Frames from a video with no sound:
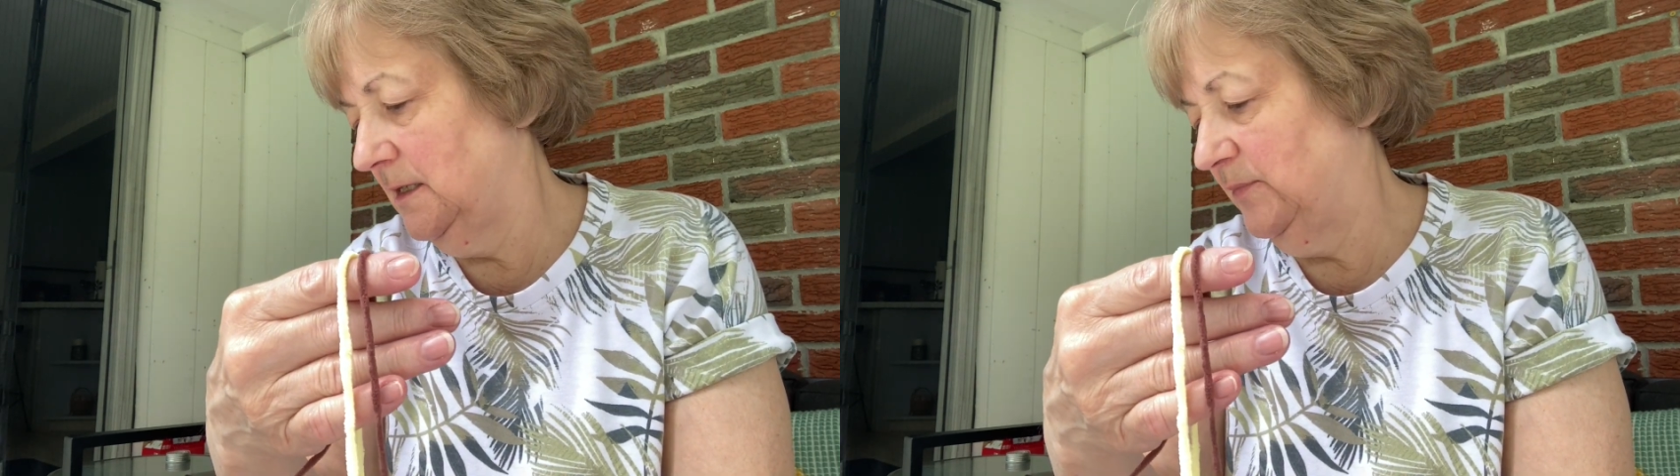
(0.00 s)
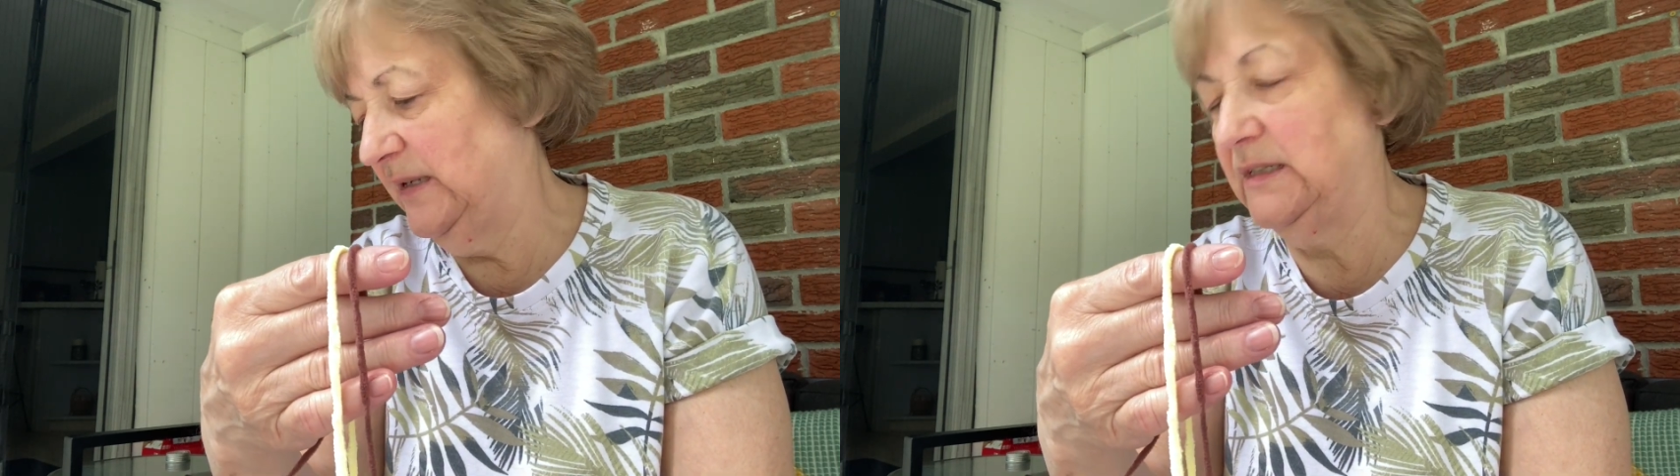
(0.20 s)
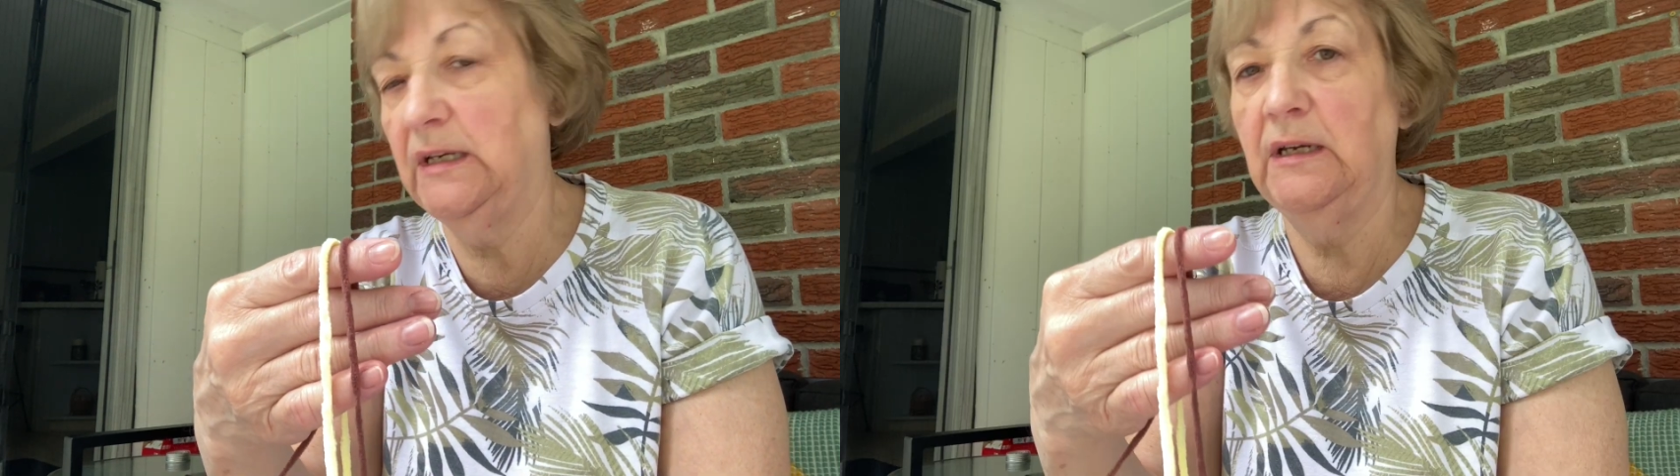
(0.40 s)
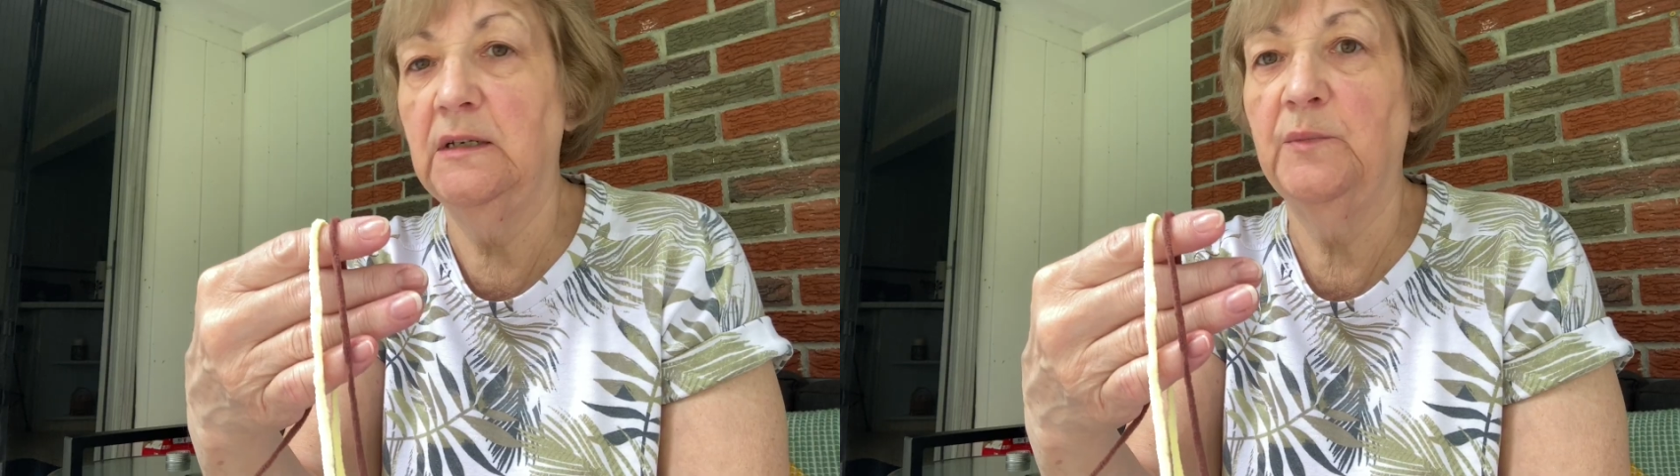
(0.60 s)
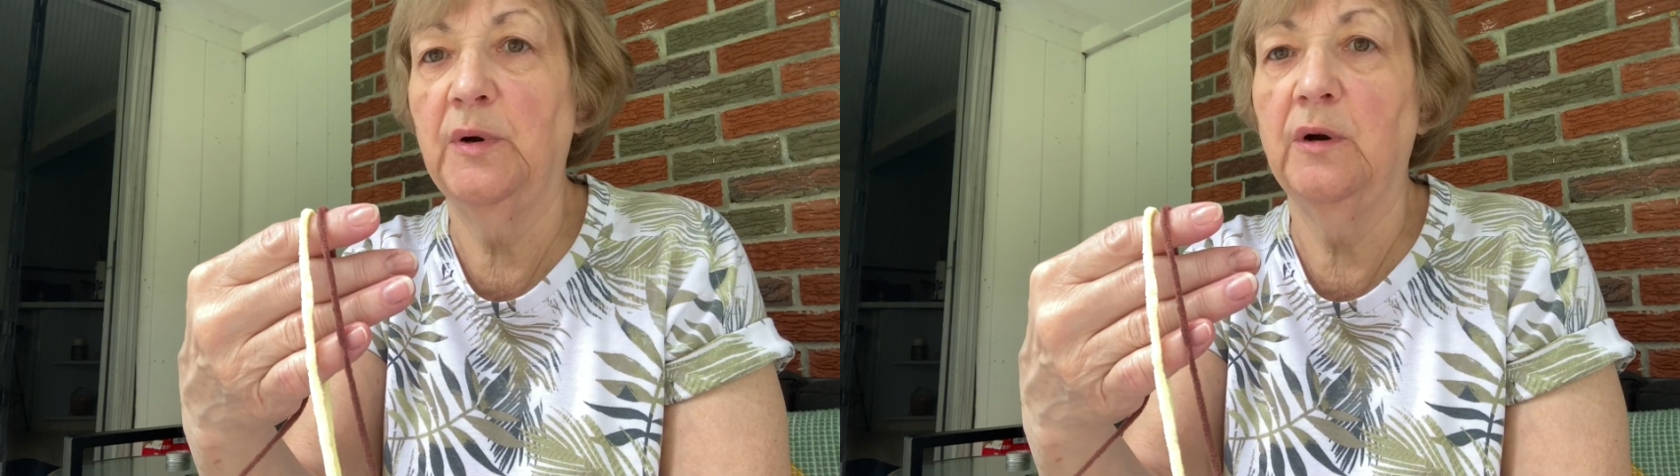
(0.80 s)
petite
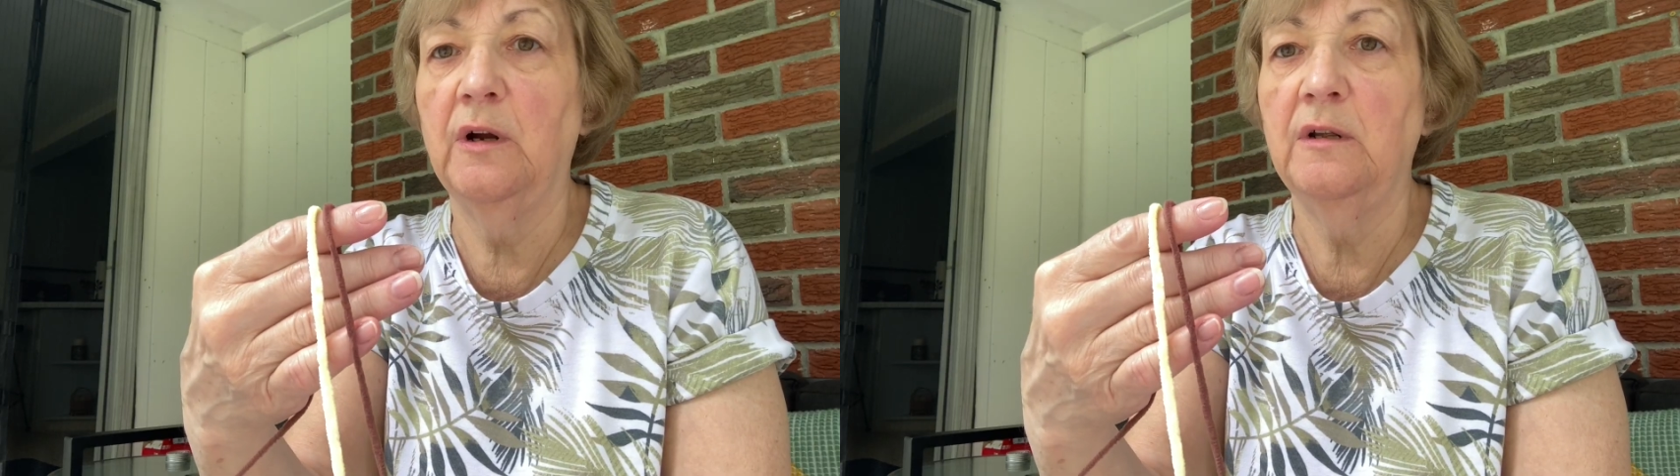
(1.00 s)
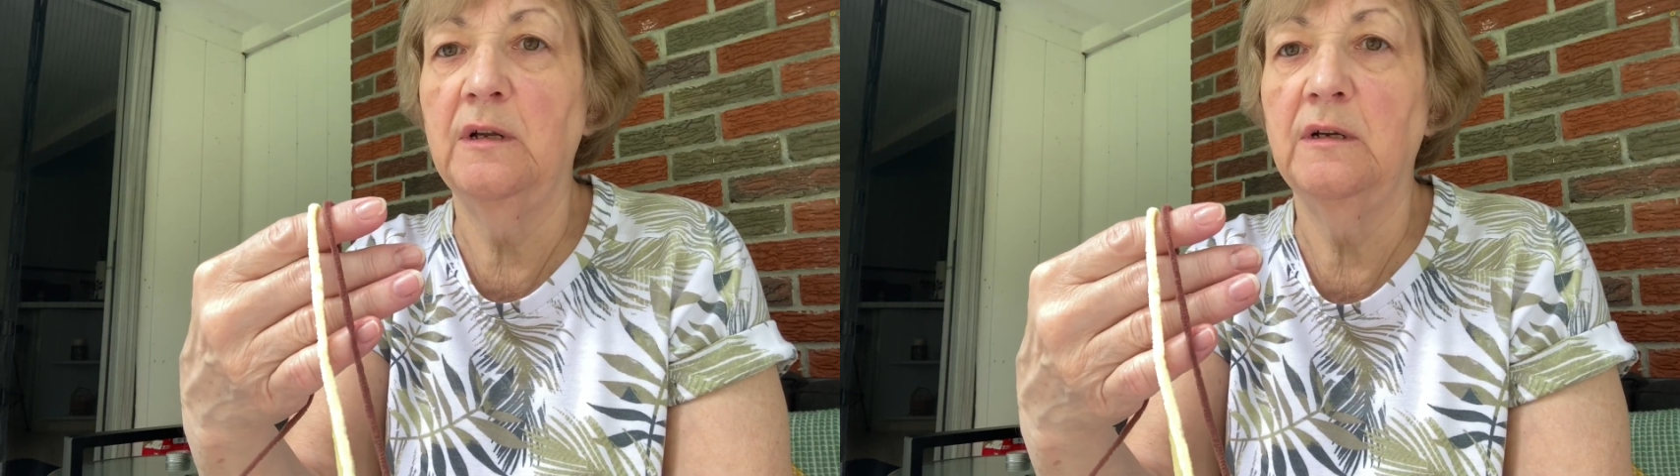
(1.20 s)
pearl.